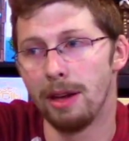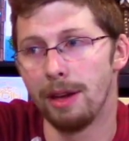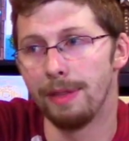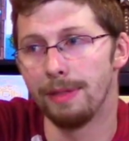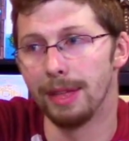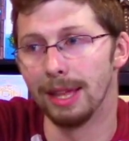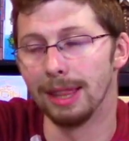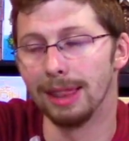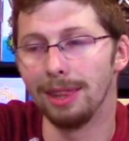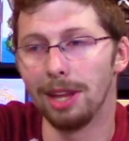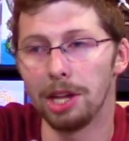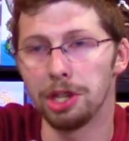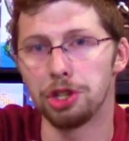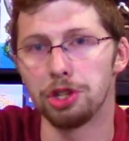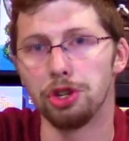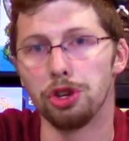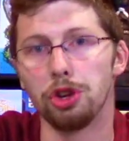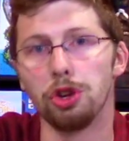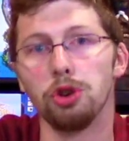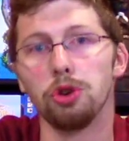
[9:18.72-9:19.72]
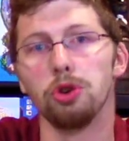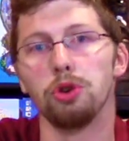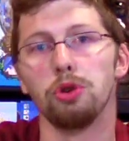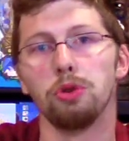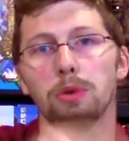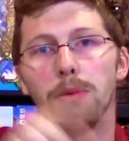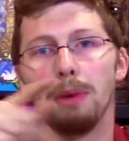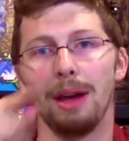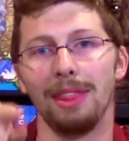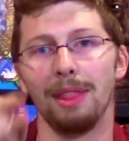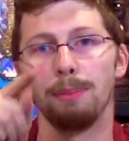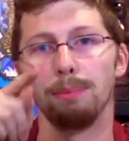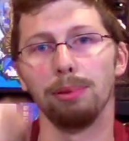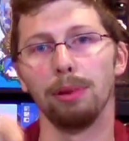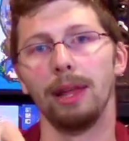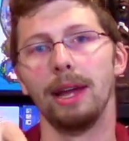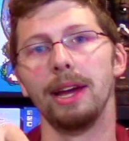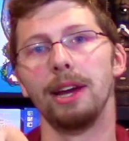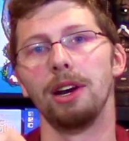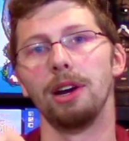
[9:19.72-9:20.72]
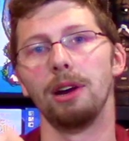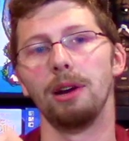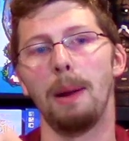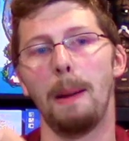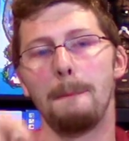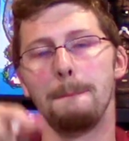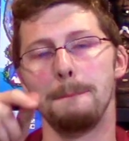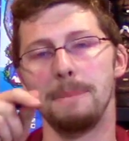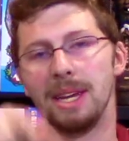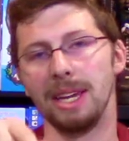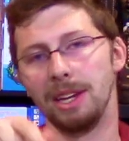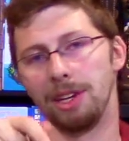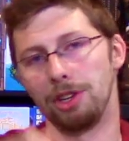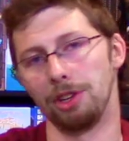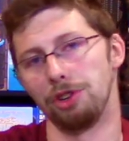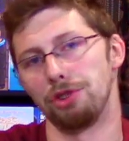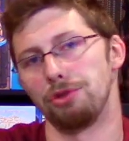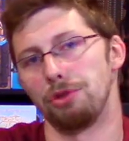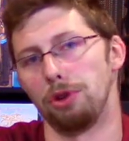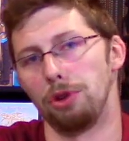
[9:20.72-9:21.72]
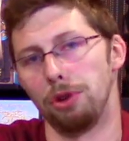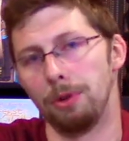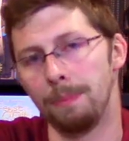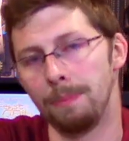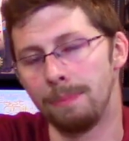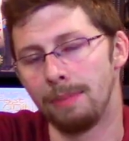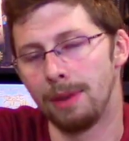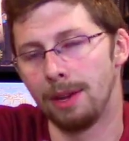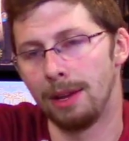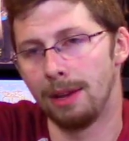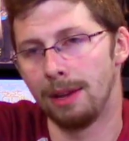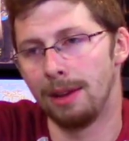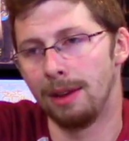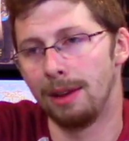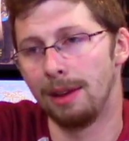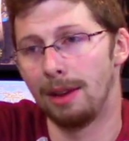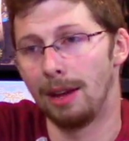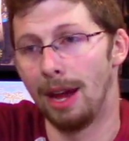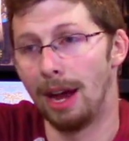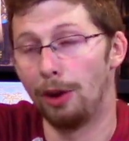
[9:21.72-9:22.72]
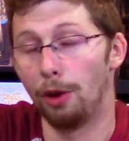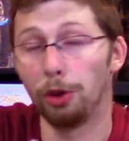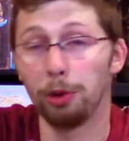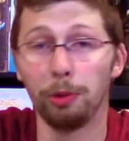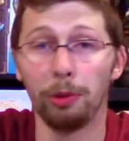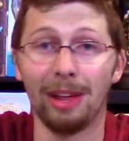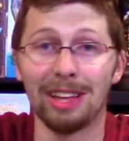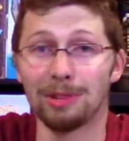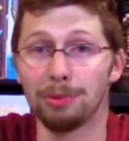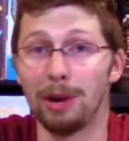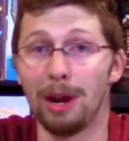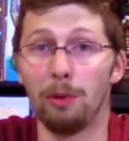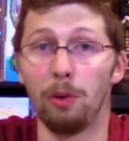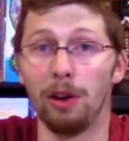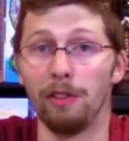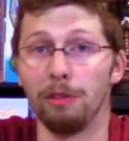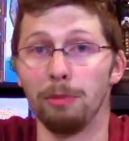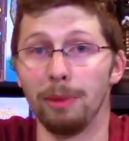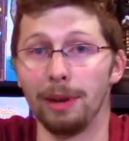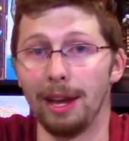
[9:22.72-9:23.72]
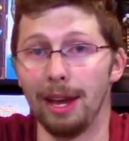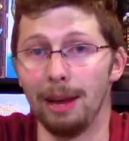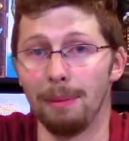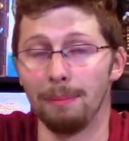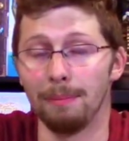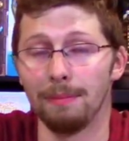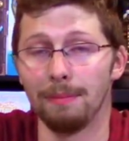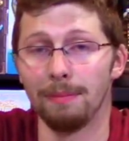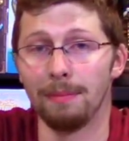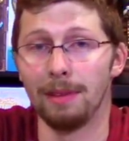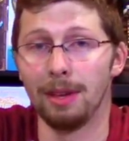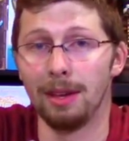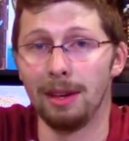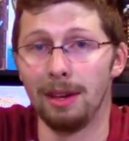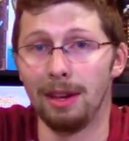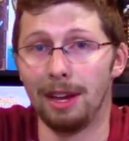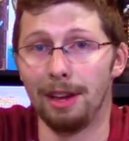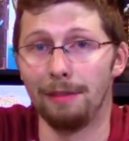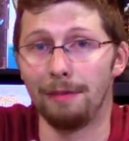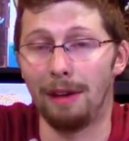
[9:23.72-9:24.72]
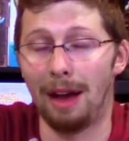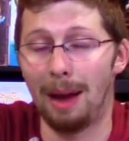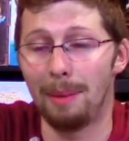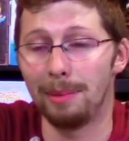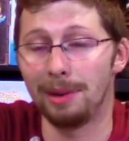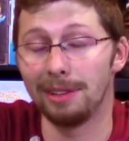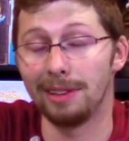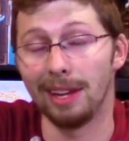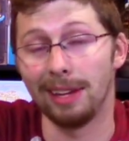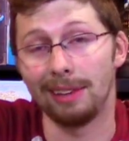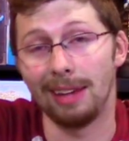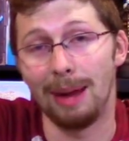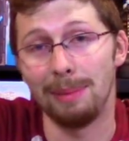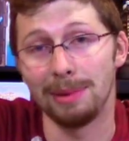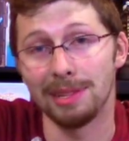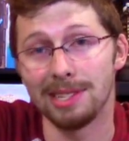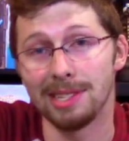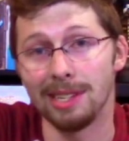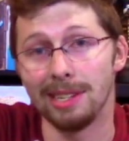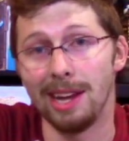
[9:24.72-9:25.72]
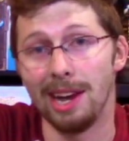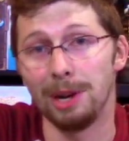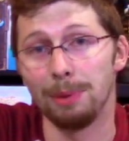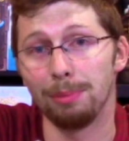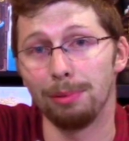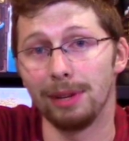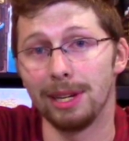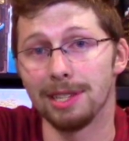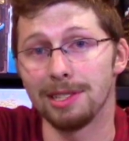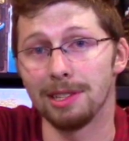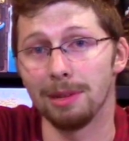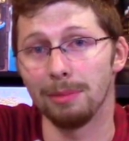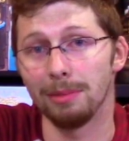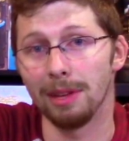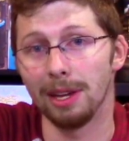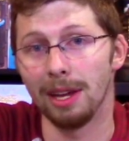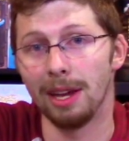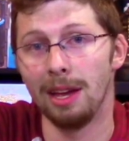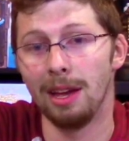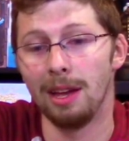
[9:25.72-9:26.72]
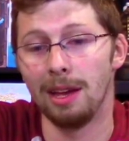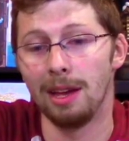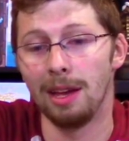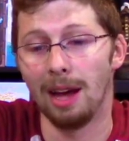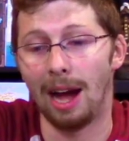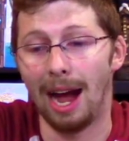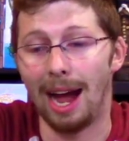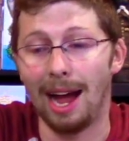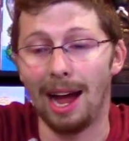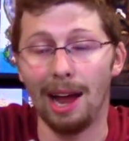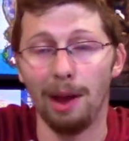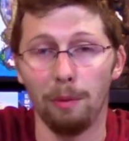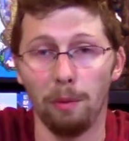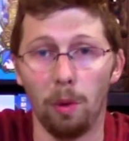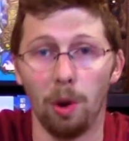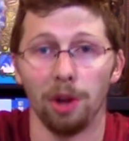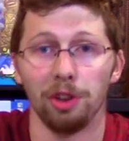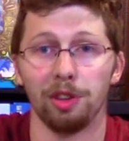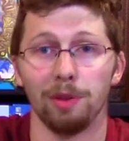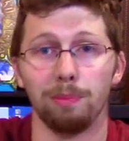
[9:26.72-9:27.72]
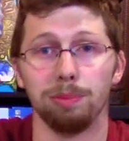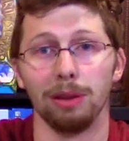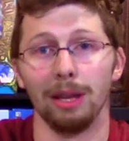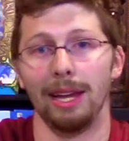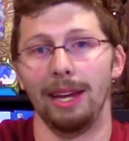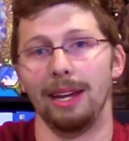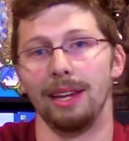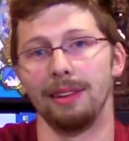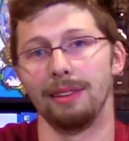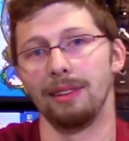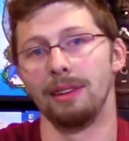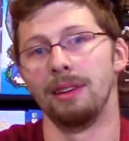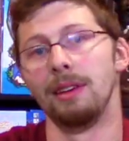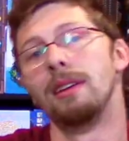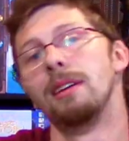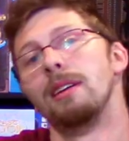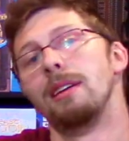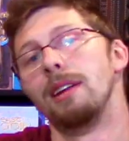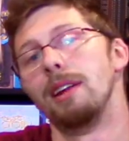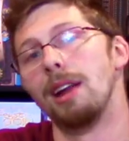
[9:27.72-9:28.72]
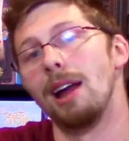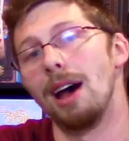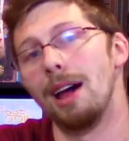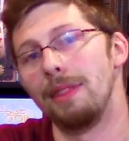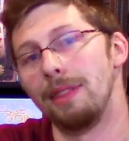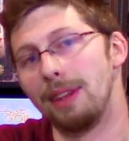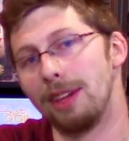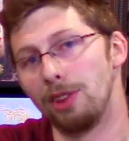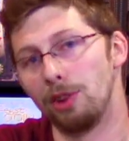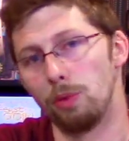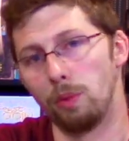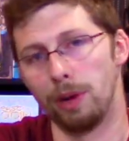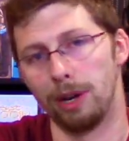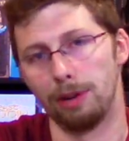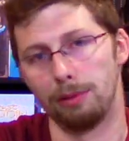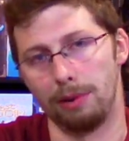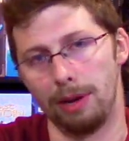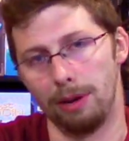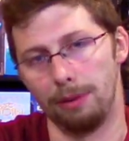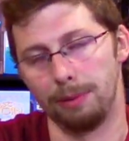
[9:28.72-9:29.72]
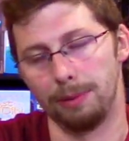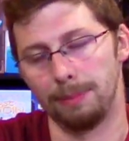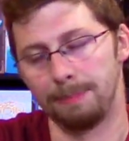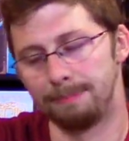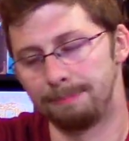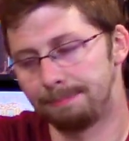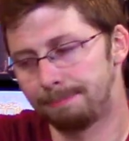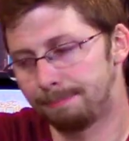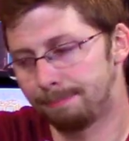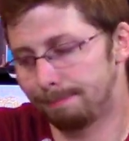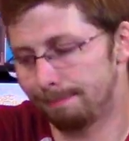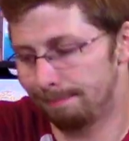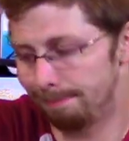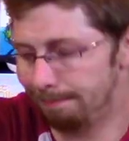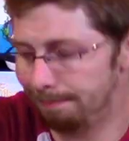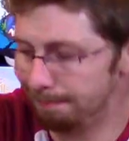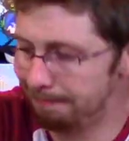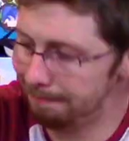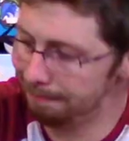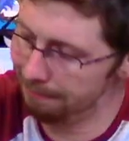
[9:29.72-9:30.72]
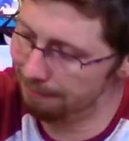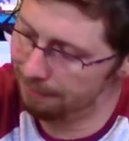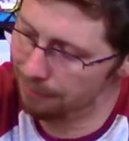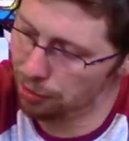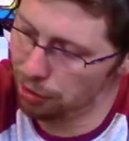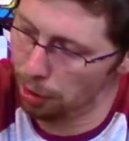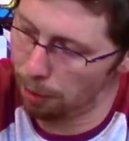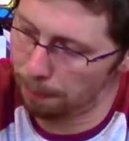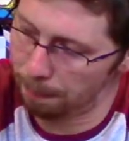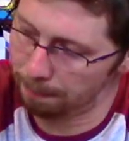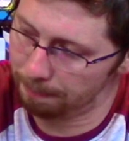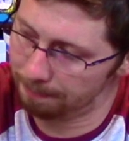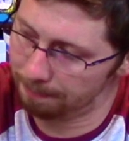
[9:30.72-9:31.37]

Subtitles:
that lets you, the player, be in control. And ultimately, that's what I want from a game. If I'm going to take time to sit down and play something, I want to play it, not the other way around. So,